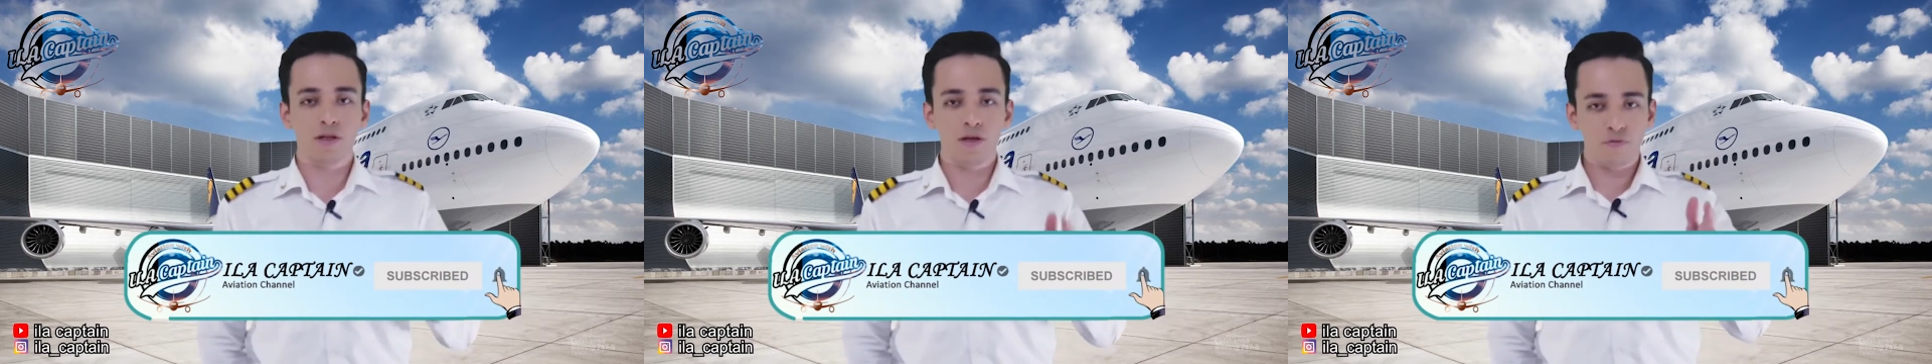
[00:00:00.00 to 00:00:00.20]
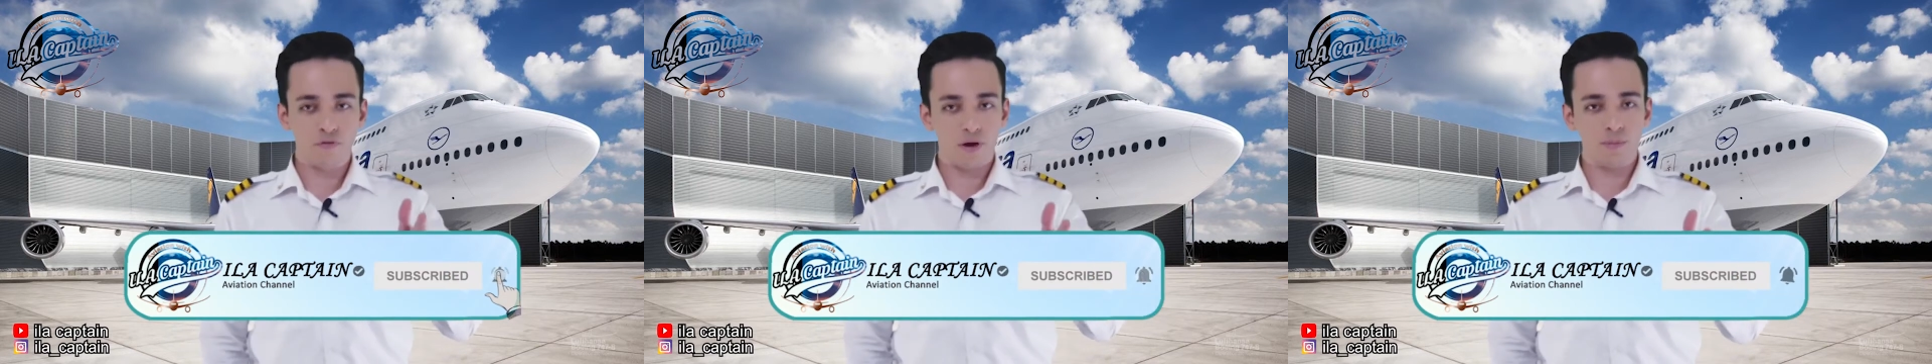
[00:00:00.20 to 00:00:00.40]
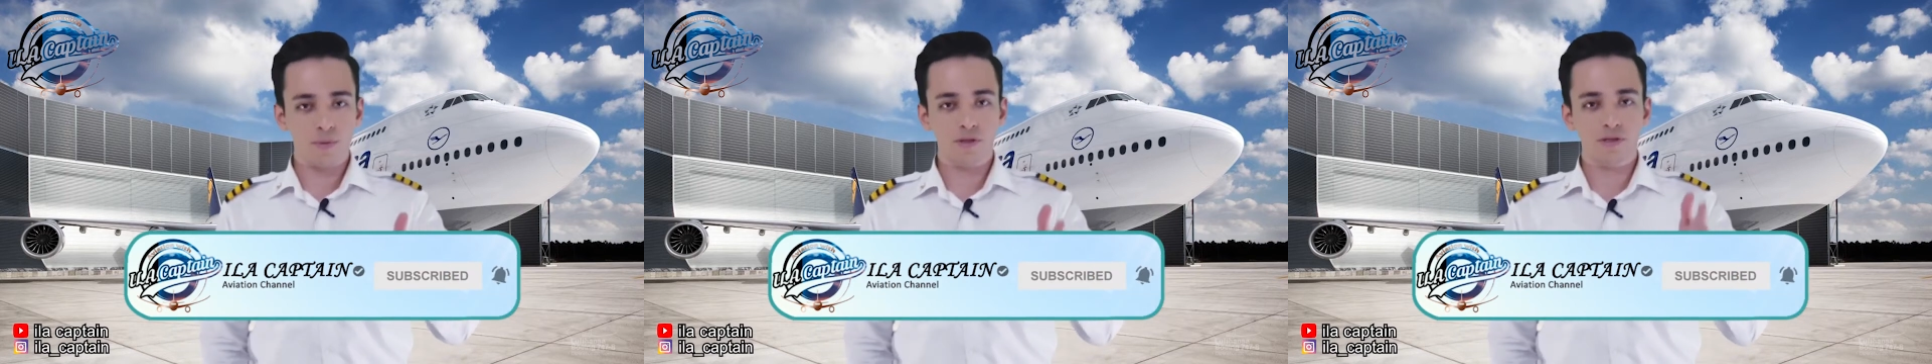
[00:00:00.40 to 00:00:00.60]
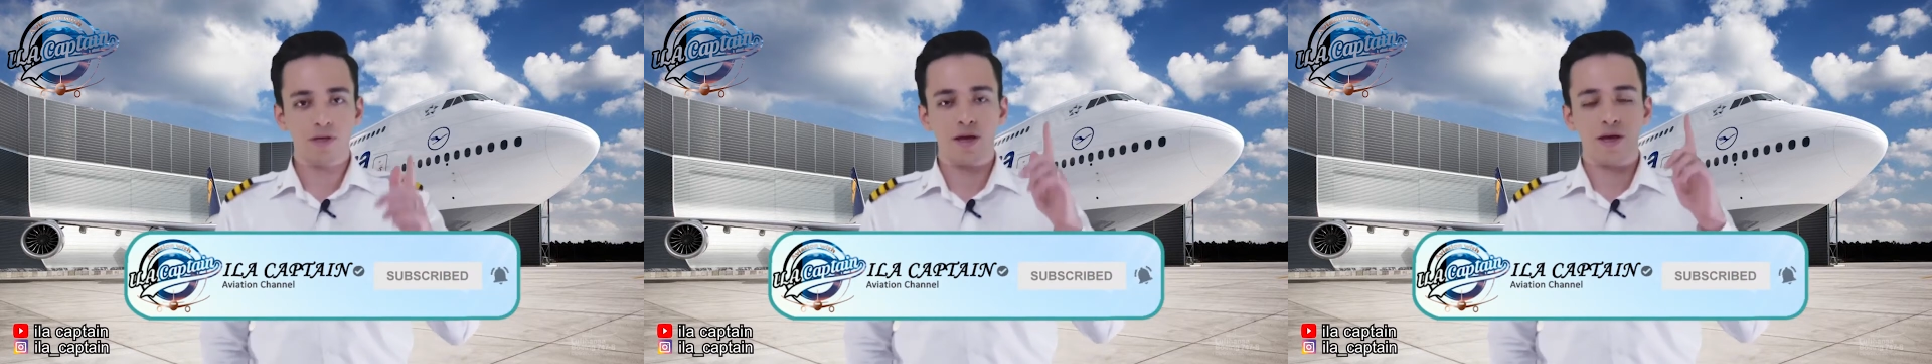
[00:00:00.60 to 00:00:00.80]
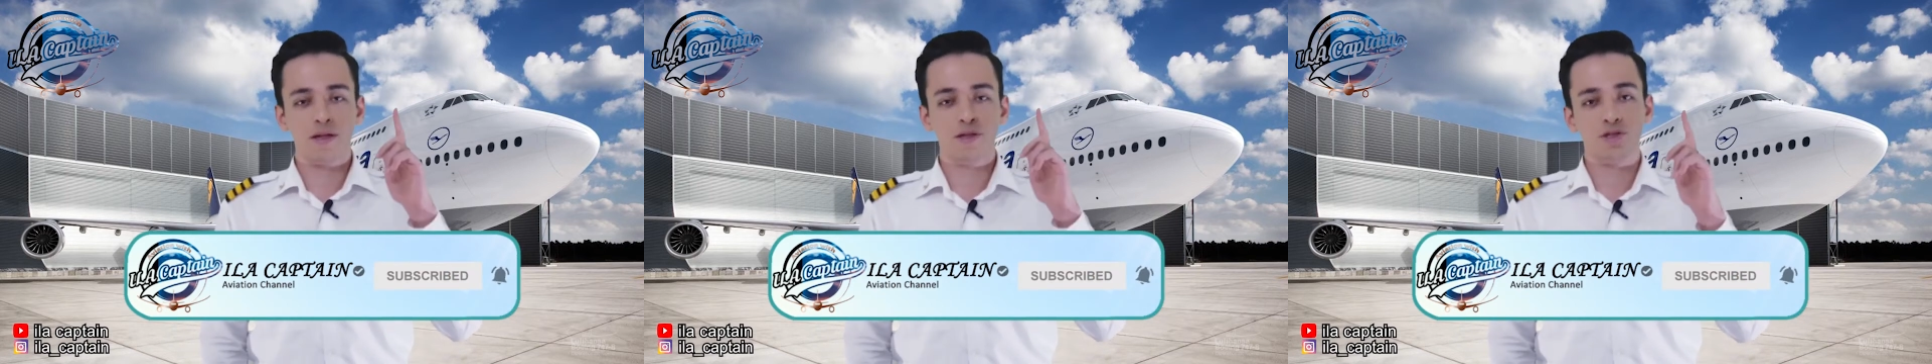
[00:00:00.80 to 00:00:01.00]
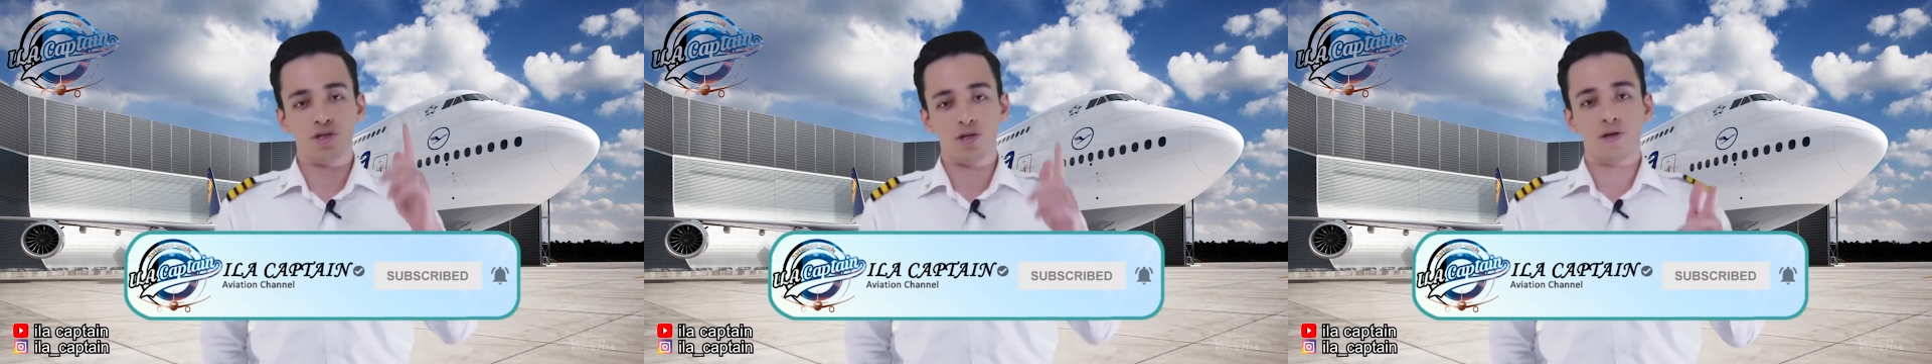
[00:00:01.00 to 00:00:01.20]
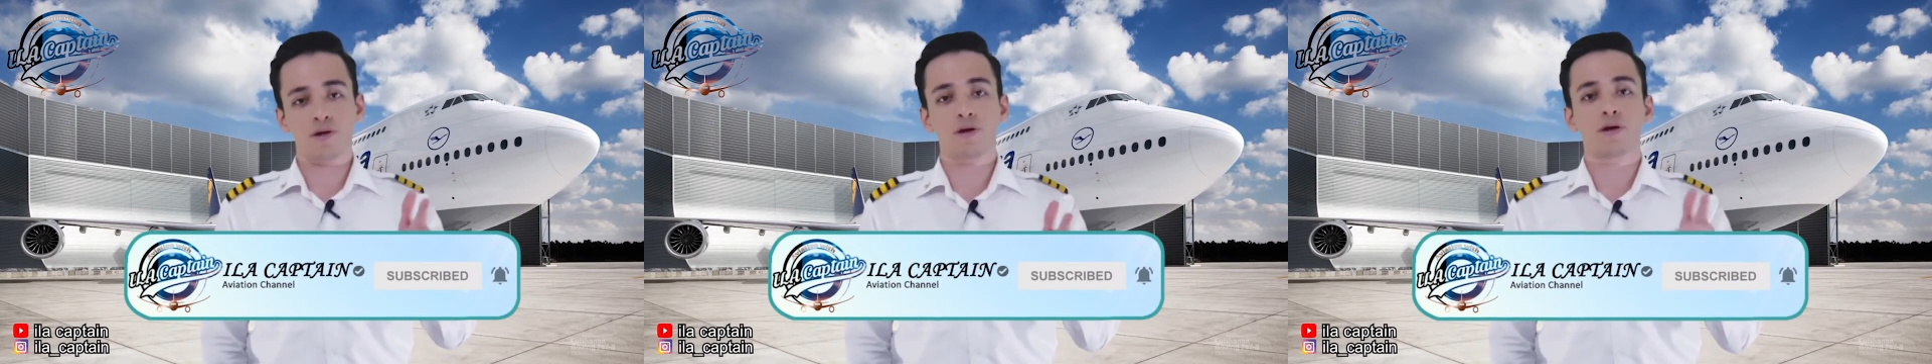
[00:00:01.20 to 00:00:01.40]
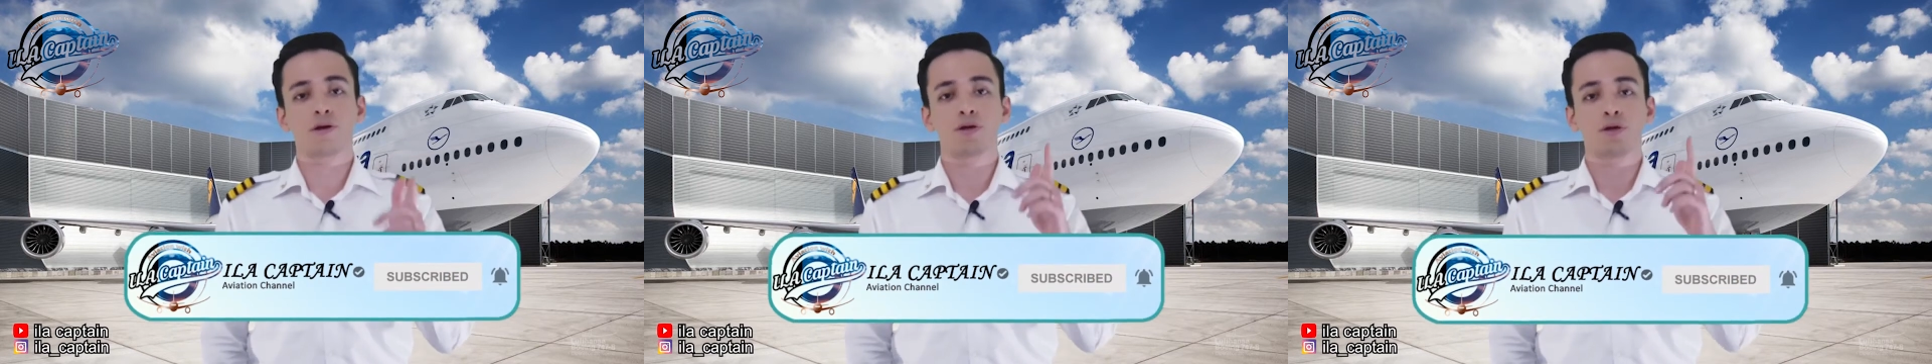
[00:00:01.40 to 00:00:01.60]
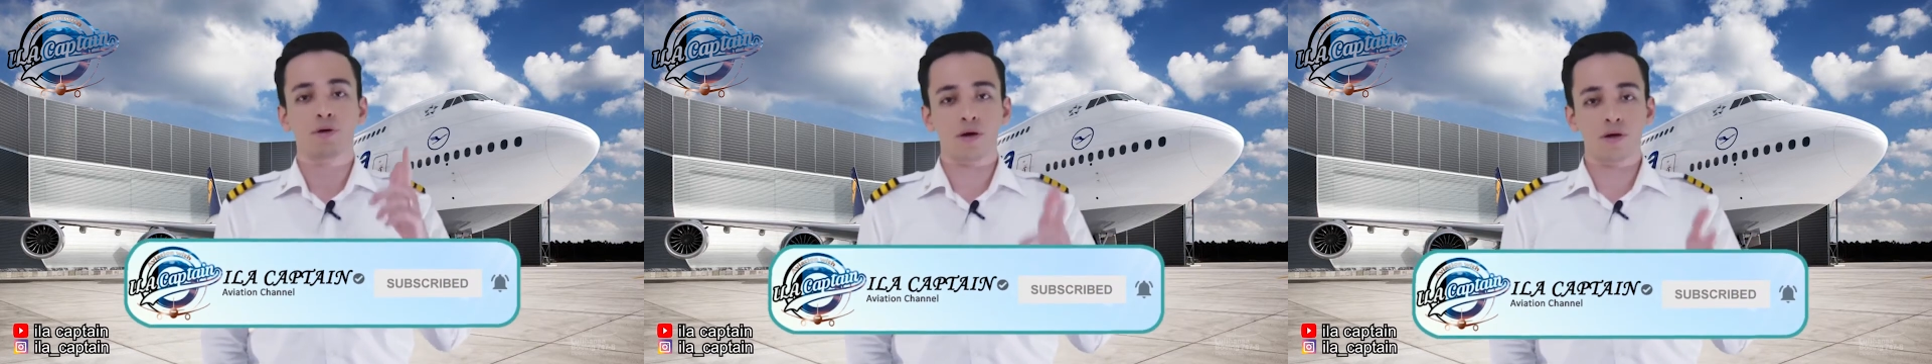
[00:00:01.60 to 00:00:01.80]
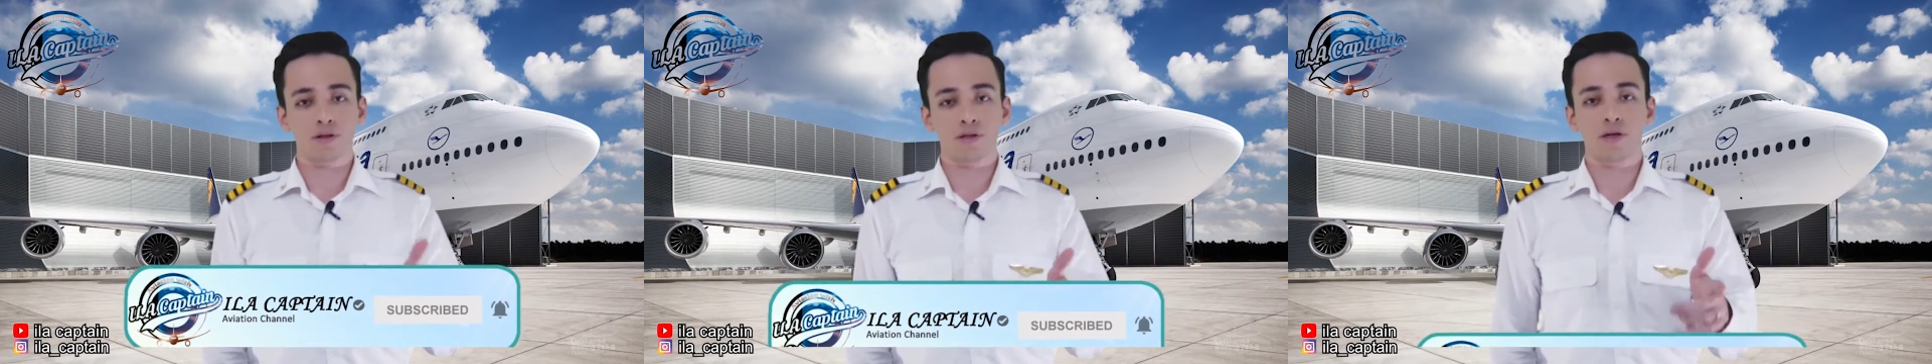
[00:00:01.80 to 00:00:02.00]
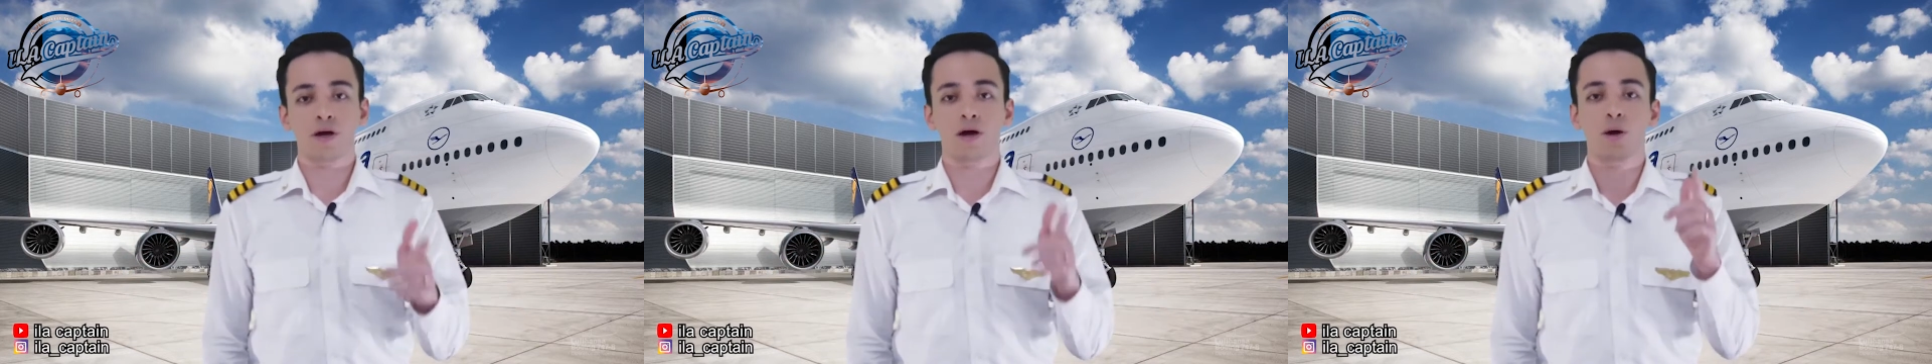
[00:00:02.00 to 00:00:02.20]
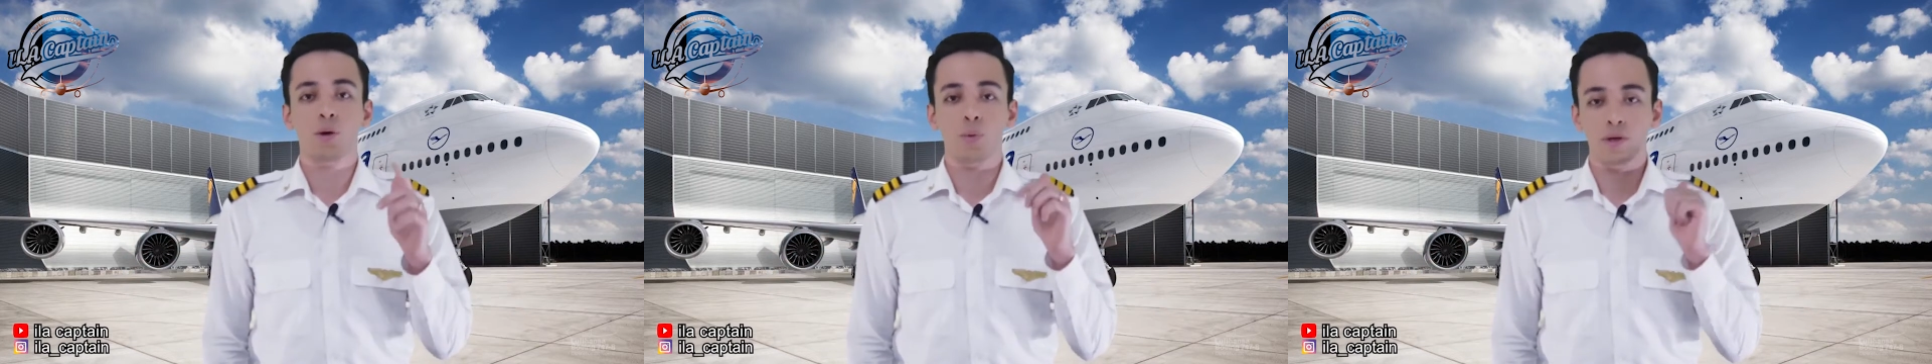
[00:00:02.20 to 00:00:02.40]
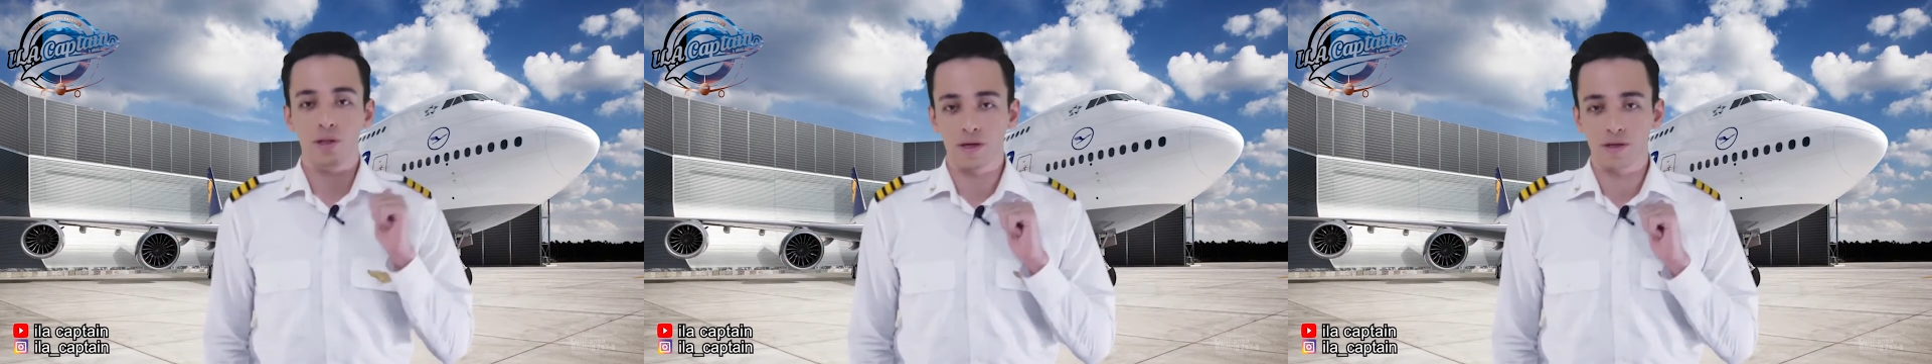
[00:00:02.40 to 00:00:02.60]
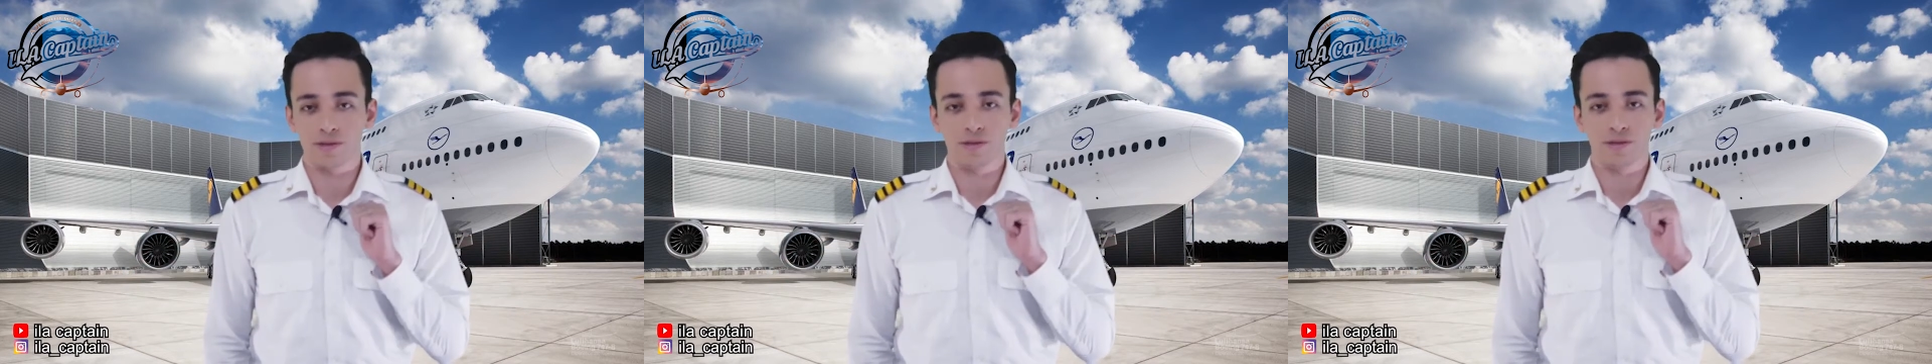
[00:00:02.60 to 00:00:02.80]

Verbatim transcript: Leave comments and share your idea with us.